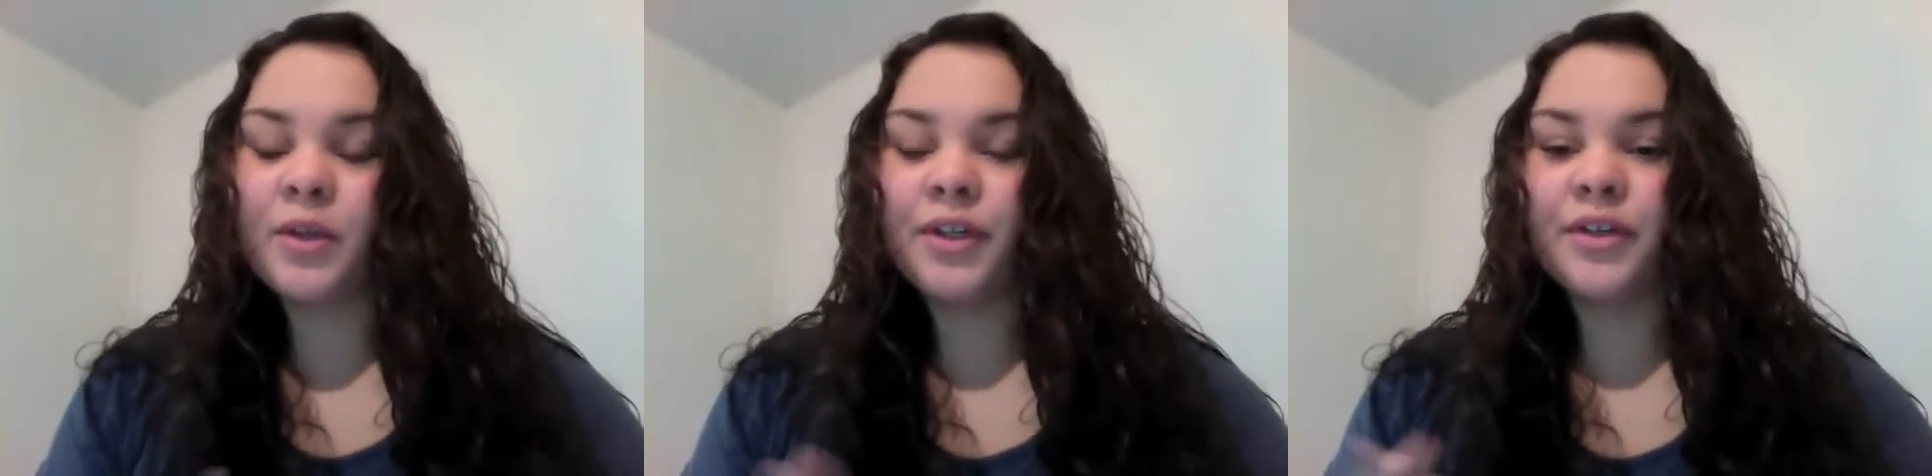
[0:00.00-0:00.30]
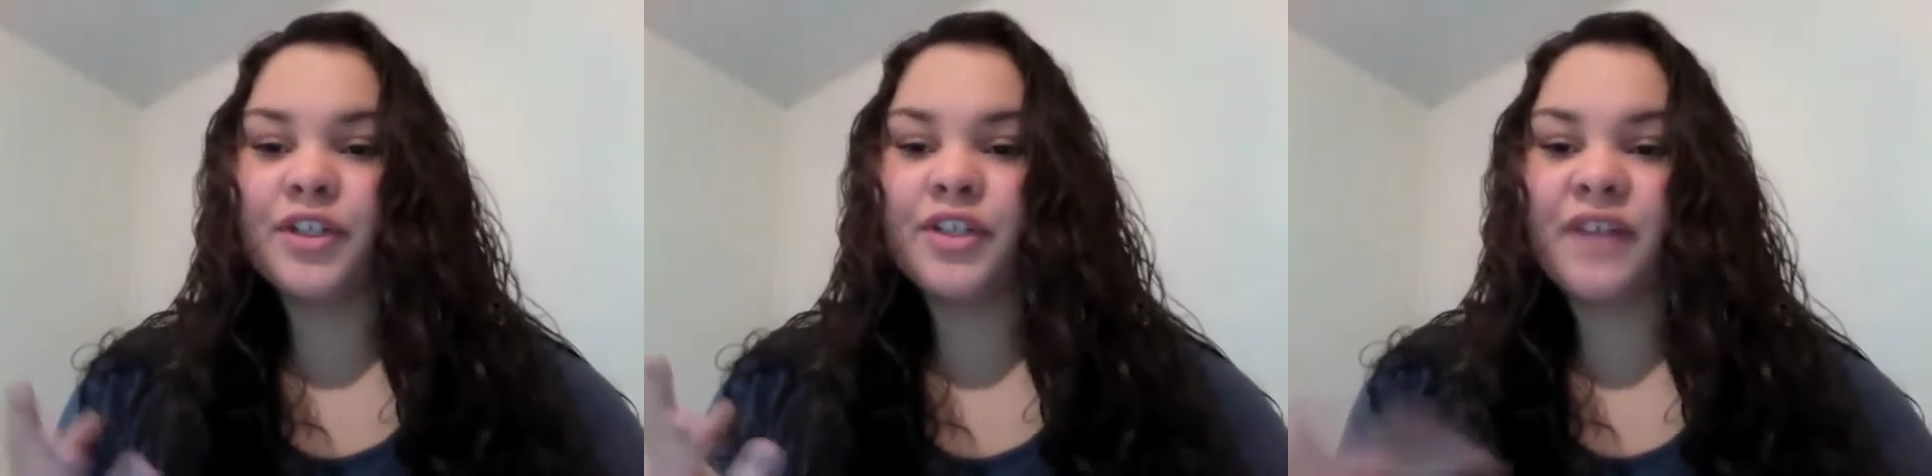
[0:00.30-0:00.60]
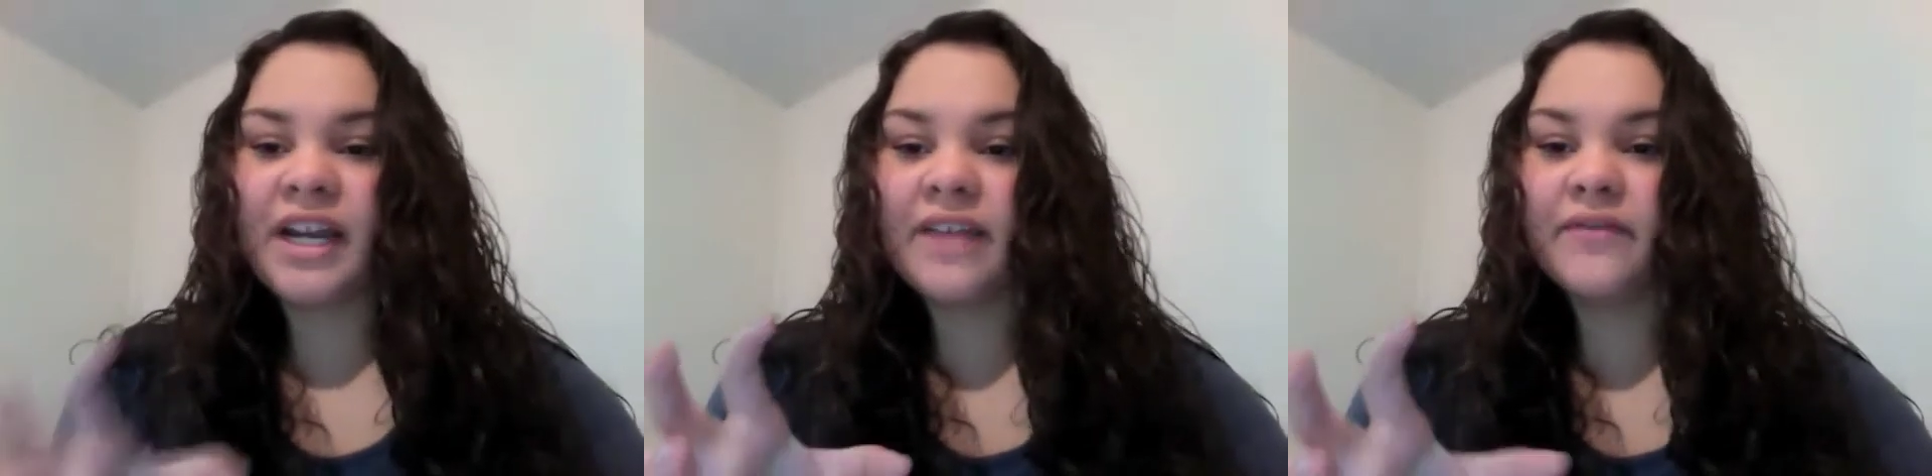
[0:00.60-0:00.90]
and you can just
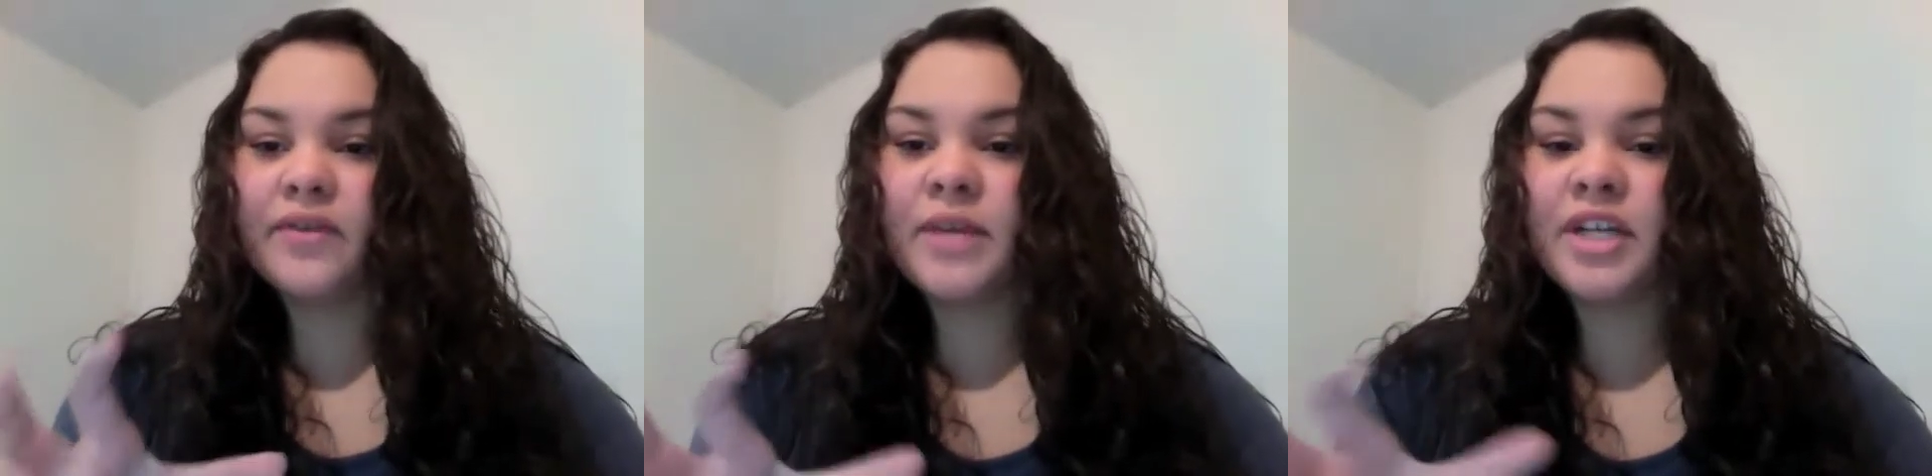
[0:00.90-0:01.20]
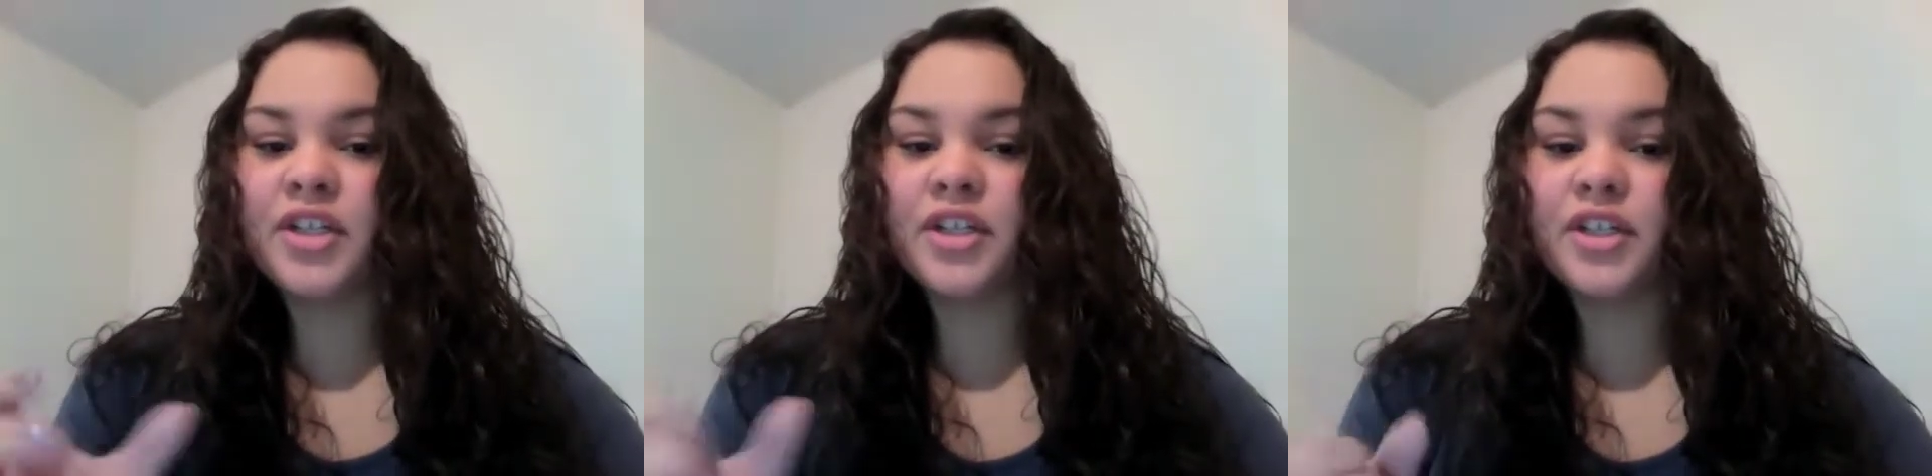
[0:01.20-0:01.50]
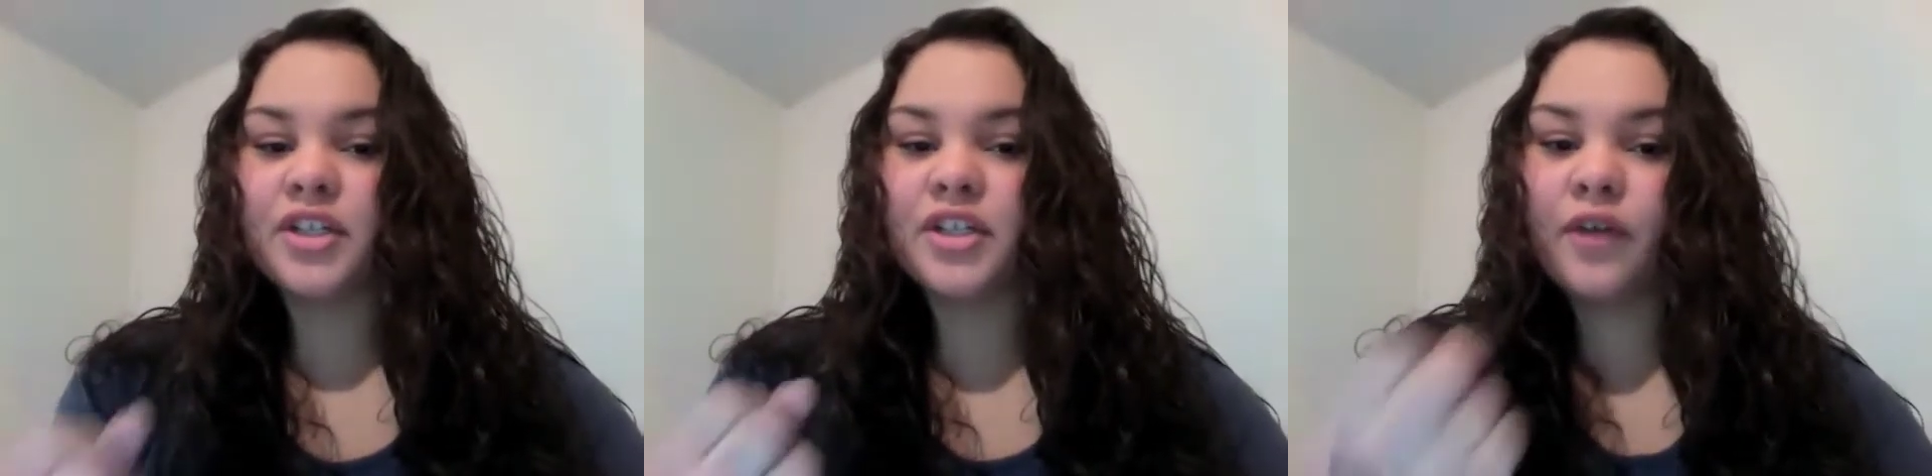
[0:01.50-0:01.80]
find information
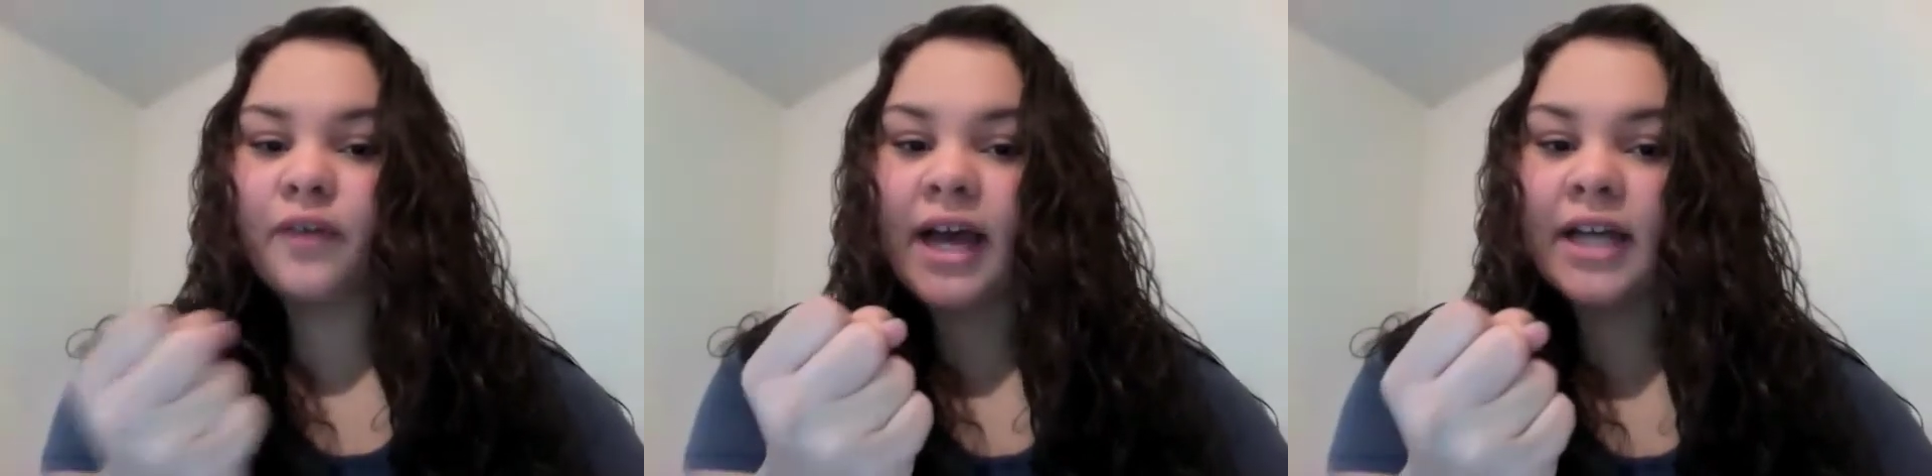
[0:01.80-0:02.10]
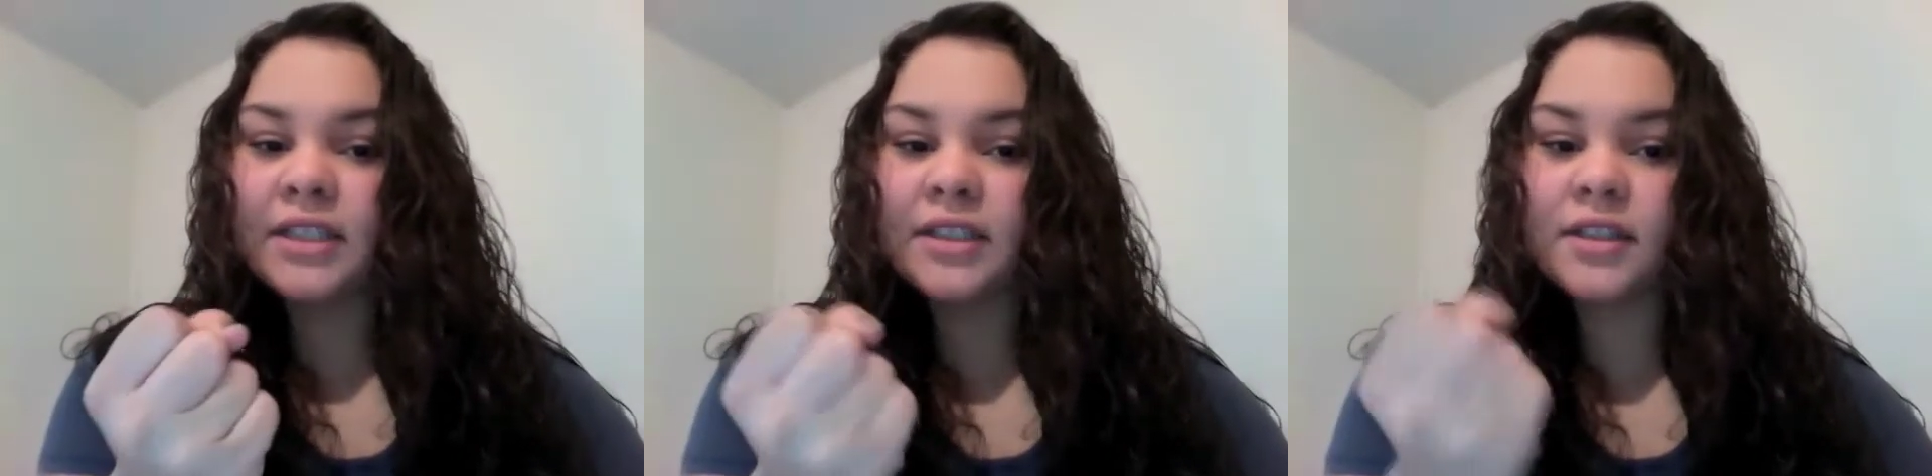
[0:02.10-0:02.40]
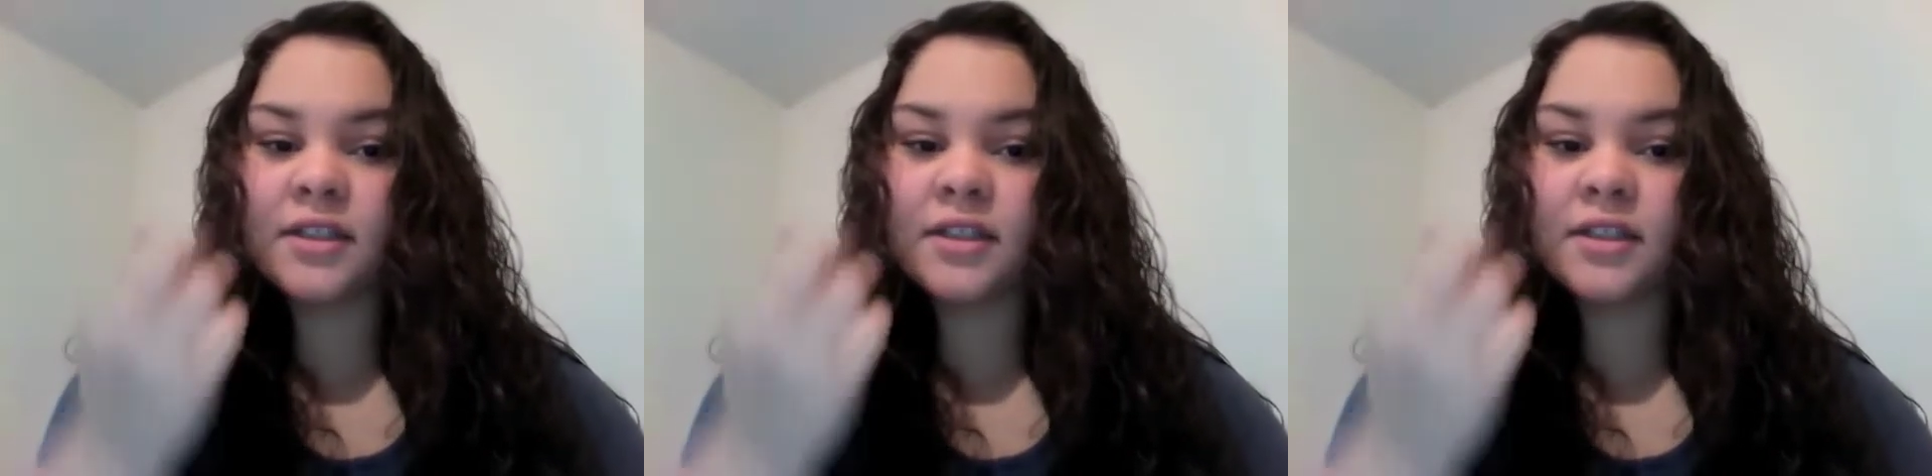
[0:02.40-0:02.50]
just so fast.